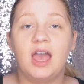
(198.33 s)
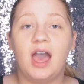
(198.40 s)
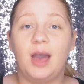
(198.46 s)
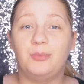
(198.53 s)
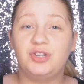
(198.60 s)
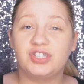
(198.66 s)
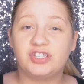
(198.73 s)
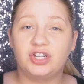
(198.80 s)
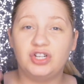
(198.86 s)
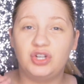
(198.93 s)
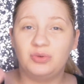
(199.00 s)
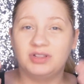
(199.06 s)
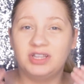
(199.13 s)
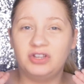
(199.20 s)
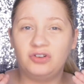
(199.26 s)
I'm just going to do
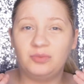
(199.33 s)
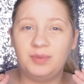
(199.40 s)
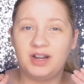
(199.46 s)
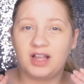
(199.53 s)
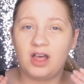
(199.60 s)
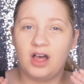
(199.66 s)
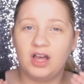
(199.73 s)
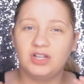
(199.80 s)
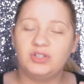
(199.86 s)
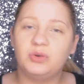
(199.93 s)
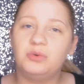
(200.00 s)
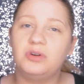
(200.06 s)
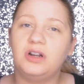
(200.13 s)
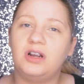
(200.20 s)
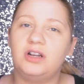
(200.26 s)
a little bit of
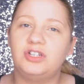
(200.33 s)
contour